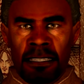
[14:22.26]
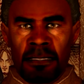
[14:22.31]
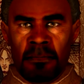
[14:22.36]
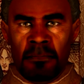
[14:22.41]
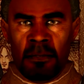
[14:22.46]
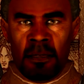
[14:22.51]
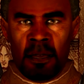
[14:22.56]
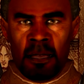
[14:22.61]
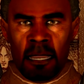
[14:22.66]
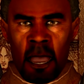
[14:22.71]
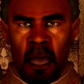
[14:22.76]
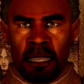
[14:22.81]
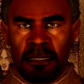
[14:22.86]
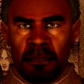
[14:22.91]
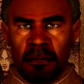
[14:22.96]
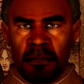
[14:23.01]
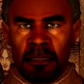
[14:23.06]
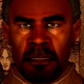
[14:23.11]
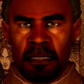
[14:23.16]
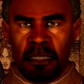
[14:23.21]
opponent
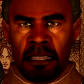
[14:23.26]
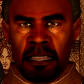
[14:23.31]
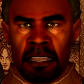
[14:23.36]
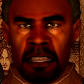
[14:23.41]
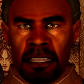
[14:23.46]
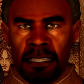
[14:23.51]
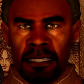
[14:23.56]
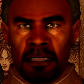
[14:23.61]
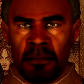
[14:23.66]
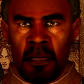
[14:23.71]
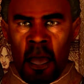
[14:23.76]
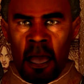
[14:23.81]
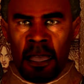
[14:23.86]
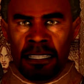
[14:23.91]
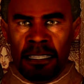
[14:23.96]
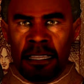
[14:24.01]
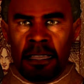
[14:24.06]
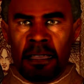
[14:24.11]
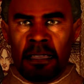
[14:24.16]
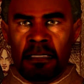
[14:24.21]
is the
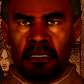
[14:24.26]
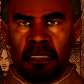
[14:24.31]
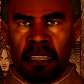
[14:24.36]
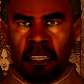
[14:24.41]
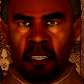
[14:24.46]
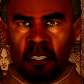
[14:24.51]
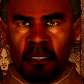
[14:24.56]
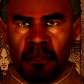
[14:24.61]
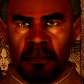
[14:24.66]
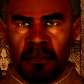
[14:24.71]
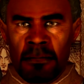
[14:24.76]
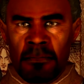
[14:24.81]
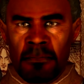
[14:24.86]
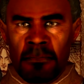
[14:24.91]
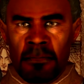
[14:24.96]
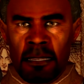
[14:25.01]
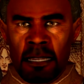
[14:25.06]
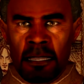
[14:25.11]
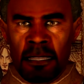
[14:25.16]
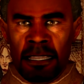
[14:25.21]
most savage,
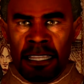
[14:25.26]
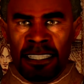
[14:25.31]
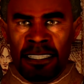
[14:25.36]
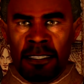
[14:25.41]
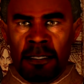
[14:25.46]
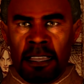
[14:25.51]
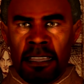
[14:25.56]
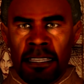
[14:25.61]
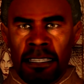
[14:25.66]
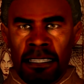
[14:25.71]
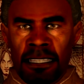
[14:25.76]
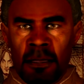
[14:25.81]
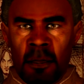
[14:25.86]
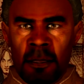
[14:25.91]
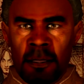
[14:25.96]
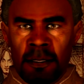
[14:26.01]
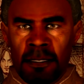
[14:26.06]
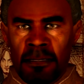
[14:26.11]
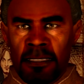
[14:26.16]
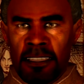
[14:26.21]
blood crazed
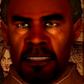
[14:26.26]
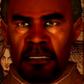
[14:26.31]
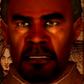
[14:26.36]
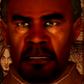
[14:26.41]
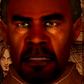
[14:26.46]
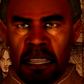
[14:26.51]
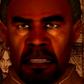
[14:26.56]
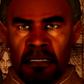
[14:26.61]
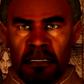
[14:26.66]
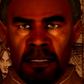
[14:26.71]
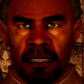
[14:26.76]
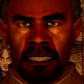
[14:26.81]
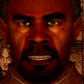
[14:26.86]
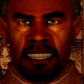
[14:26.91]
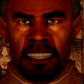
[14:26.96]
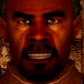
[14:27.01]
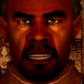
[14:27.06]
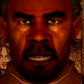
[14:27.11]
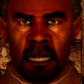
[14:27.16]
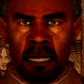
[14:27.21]
orc I've ever
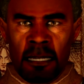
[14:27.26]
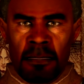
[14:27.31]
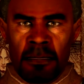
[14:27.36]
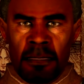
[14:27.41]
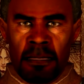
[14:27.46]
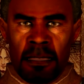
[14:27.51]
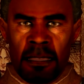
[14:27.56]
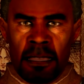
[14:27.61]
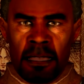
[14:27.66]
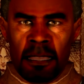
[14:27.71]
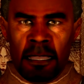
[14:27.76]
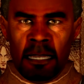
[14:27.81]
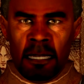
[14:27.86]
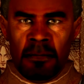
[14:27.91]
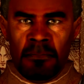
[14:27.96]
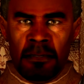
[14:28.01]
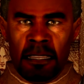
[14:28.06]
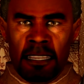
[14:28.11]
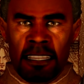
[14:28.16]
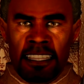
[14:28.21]
seen. And
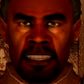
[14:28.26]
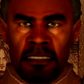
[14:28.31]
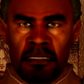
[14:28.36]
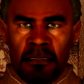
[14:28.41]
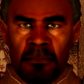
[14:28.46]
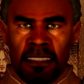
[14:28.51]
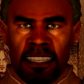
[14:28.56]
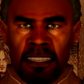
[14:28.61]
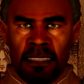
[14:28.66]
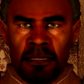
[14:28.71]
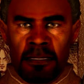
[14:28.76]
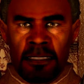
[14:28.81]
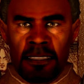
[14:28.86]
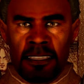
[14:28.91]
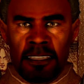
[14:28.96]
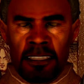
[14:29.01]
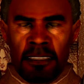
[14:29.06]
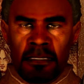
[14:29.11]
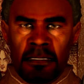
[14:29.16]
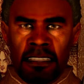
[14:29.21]
believe me,
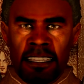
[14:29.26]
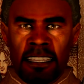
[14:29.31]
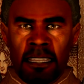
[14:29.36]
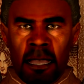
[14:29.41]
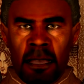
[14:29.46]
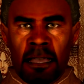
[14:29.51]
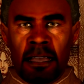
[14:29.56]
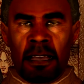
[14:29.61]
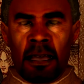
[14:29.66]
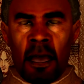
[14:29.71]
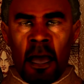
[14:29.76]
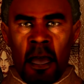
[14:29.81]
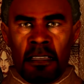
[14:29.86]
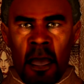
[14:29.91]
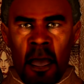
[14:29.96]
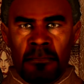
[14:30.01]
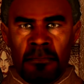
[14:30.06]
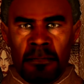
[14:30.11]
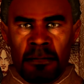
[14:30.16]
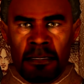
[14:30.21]
I've seen a lot of
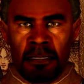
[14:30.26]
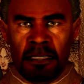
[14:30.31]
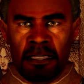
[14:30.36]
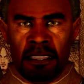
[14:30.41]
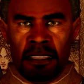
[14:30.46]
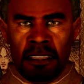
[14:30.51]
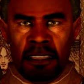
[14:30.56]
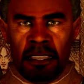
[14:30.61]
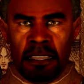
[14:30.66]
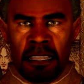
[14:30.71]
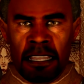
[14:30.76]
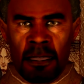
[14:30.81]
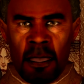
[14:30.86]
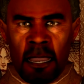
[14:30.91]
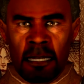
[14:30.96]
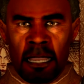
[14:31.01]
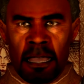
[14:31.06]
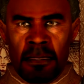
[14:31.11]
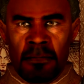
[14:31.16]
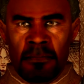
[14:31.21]
them. This will
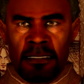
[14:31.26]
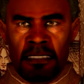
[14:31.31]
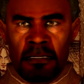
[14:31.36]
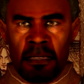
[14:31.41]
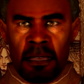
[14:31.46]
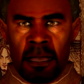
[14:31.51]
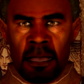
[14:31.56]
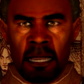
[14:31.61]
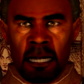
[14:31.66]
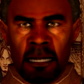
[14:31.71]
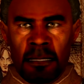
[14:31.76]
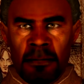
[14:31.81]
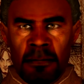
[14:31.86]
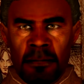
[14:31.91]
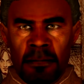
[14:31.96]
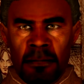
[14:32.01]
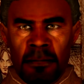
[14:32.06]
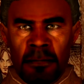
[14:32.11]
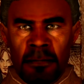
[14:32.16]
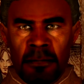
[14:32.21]
not be fun.
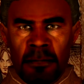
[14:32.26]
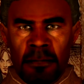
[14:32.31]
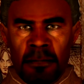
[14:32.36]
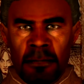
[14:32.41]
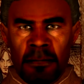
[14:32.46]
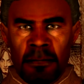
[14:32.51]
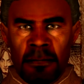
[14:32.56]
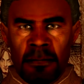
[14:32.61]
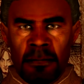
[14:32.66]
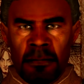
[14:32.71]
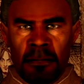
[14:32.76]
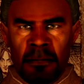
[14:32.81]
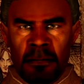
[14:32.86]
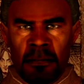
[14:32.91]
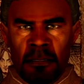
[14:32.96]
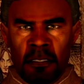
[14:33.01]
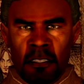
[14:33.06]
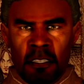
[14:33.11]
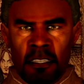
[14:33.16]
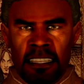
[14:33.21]
Okay. We
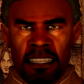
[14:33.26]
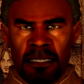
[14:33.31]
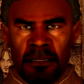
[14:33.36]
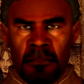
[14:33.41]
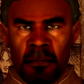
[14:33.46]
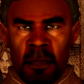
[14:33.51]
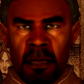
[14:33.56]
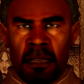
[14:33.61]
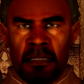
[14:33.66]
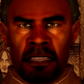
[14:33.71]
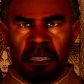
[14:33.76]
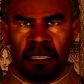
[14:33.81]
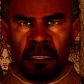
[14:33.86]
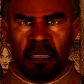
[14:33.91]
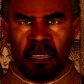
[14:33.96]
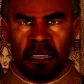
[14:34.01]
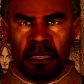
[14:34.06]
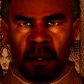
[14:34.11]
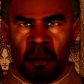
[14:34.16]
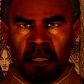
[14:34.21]
already had him. out of that
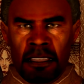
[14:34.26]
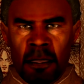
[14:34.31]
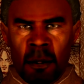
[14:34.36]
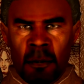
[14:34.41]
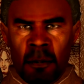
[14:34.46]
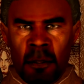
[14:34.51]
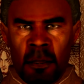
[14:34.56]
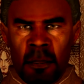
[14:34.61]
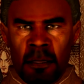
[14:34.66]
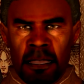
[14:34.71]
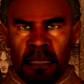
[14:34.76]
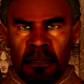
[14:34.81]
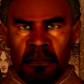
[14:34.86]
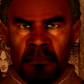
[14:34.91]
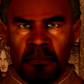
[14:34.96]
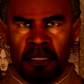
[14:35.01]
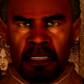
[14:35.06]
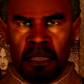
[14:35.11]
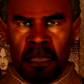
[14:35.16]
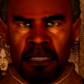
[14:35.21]
gate with a
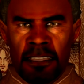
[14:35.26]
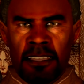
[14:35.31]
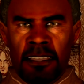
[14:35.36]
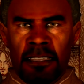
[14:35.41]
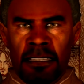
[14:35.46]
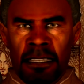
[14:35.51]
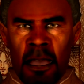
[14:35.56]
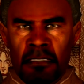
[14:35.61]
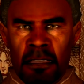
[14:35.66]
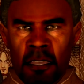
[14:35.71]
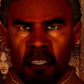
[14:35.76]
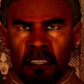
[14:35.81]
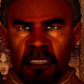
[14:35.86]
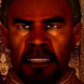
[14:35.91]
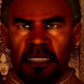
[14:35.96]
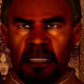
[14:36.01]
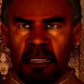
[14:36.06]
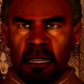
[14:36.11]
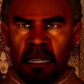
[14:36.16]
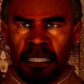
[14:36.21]
warhammer the size of a
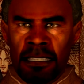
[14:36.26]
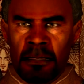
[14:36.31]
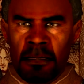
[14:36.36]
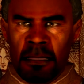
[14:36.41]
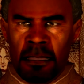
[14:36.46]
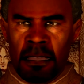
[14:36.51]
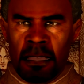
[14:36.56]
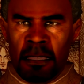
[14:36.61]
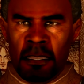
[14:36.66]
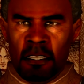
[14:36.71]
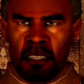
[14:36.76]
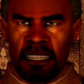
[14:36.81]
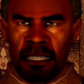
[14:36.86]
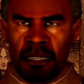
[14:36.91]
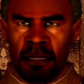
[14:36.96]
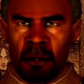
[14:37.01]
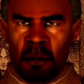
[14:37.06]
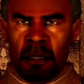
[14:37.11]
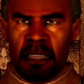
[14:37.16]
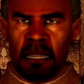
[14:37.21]
child. and she'll
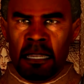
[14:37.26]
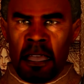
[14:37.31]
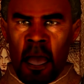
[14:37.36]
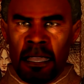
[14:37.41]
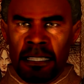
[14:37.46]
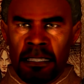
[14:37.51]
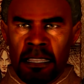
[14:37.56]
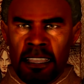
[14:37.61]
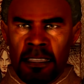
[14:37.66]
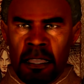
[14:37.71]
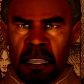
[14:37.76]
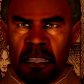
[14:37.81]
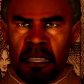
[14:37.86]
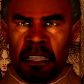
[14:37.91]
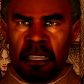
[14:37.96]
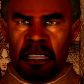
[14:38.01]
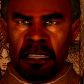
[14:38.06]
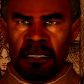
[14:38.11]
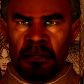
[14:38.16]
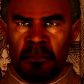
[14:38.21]
swing it until your
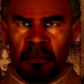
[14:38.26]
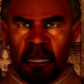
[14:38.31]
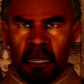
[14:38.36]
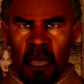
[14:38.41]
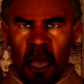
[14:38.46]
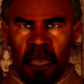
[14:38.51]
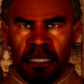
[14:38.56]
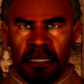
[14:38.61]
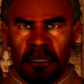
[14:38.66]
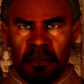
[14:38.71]
head explodes.